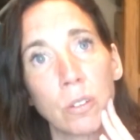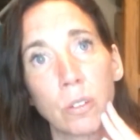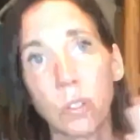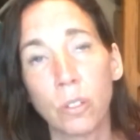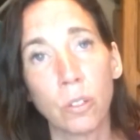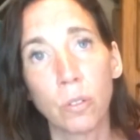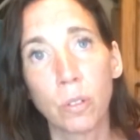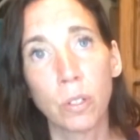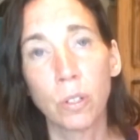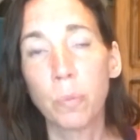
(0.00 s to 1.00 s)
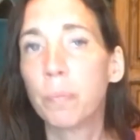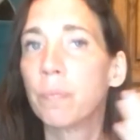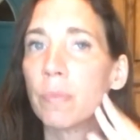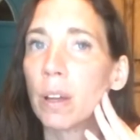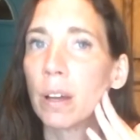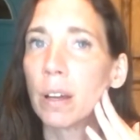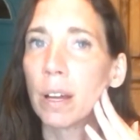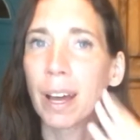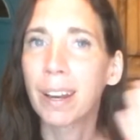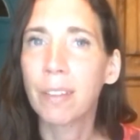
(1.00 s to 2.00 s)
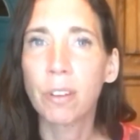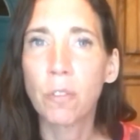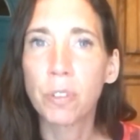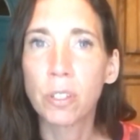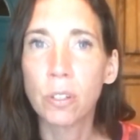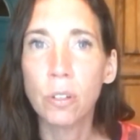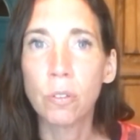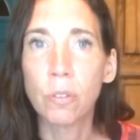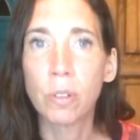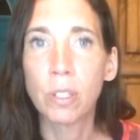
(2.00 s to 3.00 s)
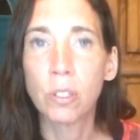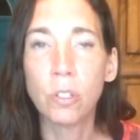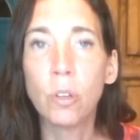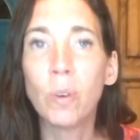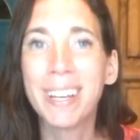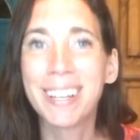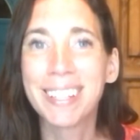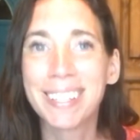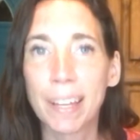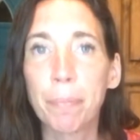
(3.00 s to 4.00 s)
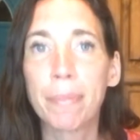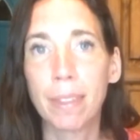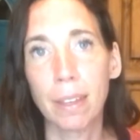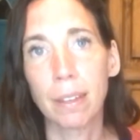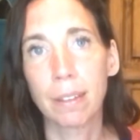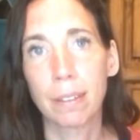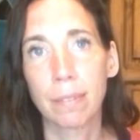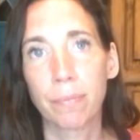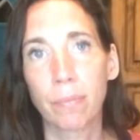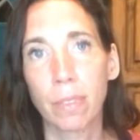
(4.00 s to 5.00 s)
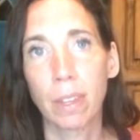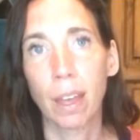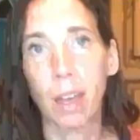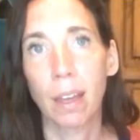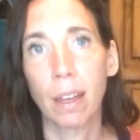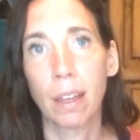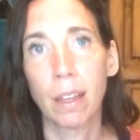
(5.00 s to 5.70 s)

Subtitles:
to do a new, I don't even know if it's new, it's doing something, okay?